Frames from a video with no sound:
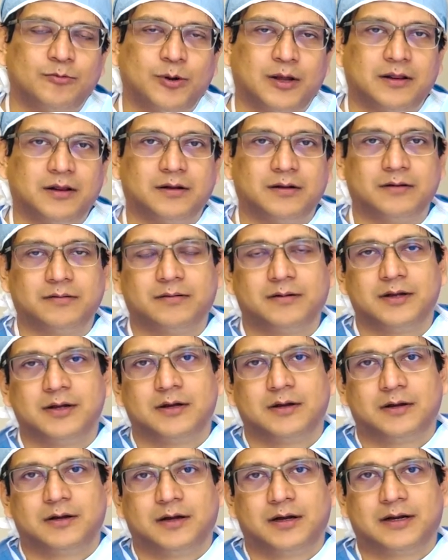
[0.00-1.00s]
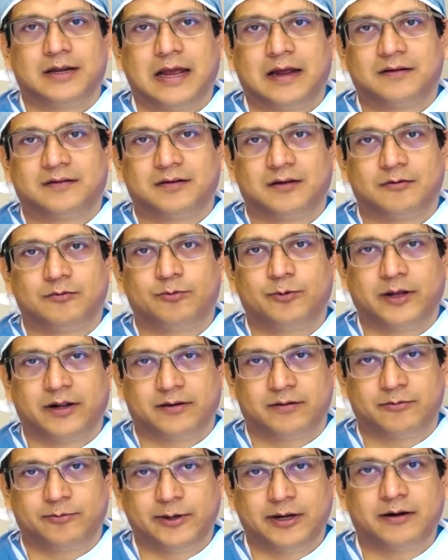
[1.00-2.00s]
whether a cancer
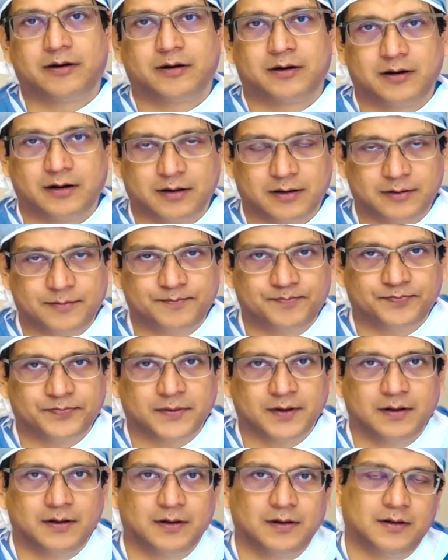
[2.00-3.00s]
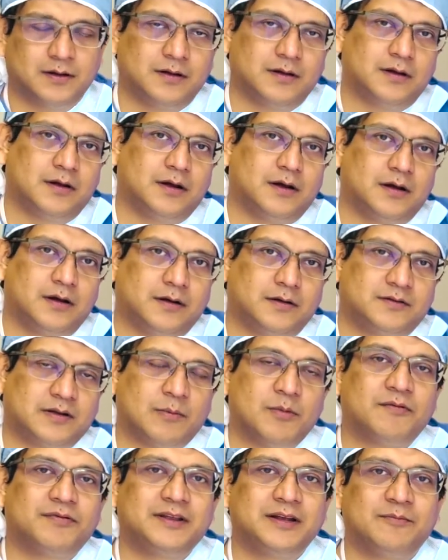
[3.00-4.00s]
will recur.
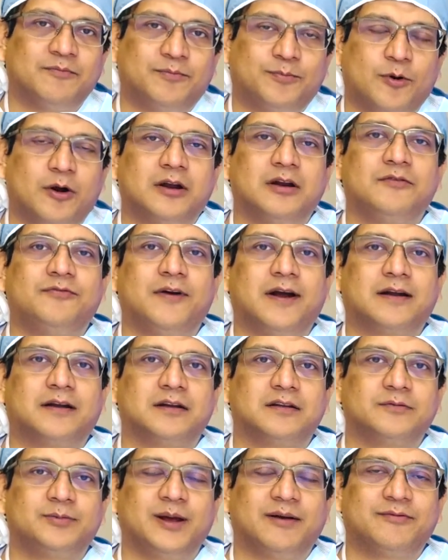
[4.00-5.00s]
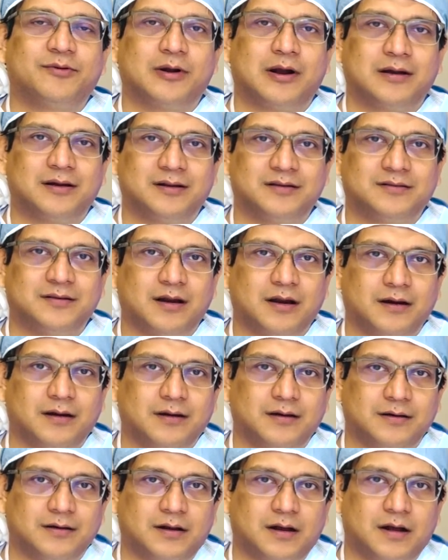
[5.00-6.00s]
Some of the important factors we have to
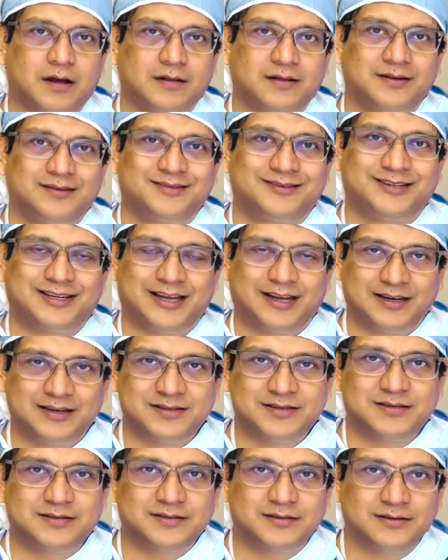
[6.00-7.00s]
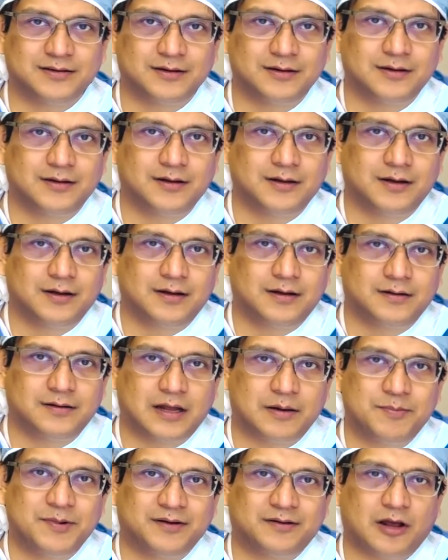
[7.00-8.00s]
understand are the stage.
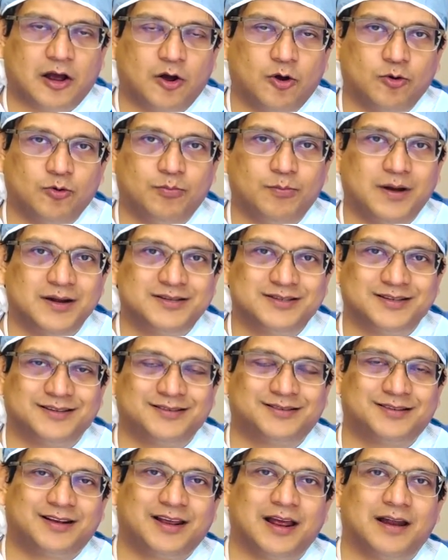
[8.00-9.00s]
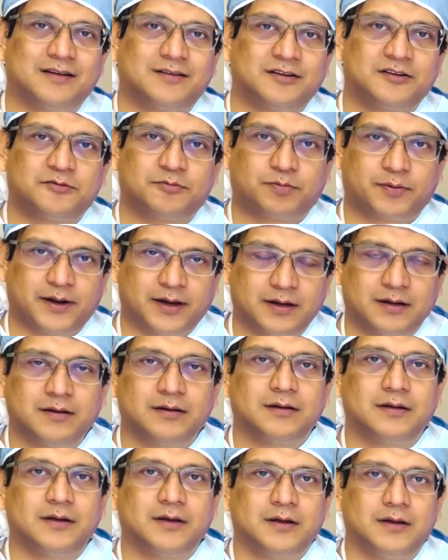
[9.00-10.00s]
That means how much is the cancer
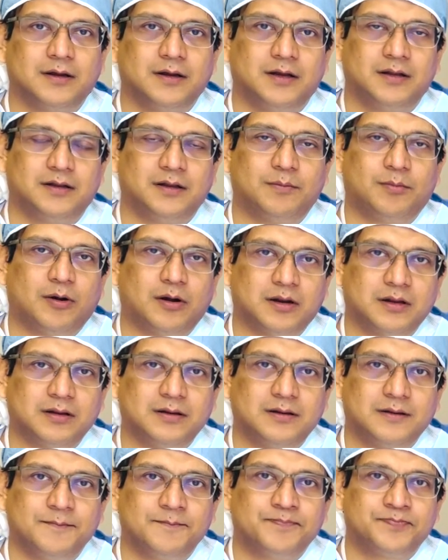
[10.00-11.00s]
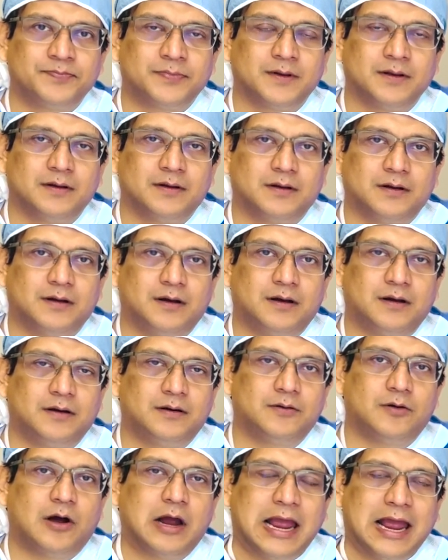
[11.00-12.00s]
spread in the body,
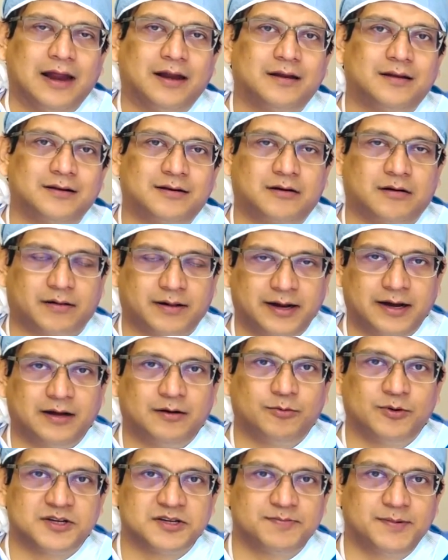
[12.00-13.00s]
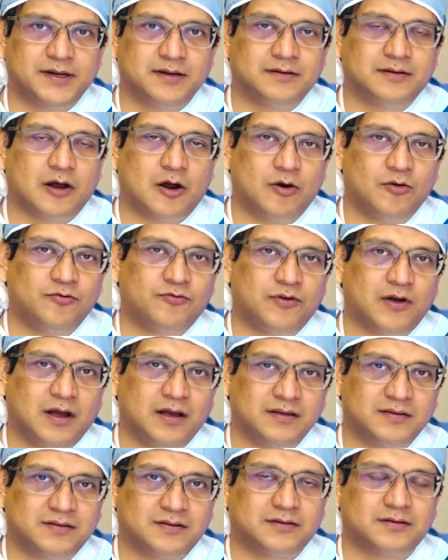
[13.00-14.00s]
and the grade, which means how
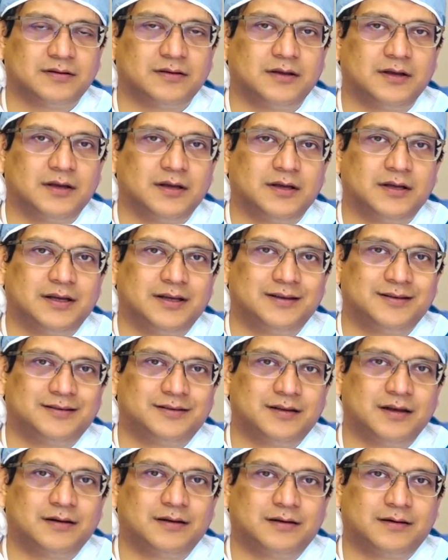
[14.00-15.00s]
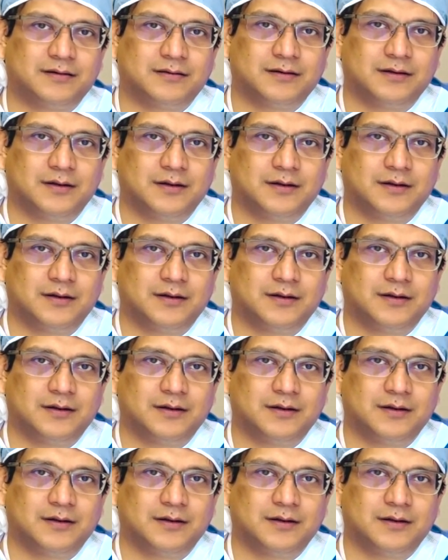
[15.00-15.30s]
fast is that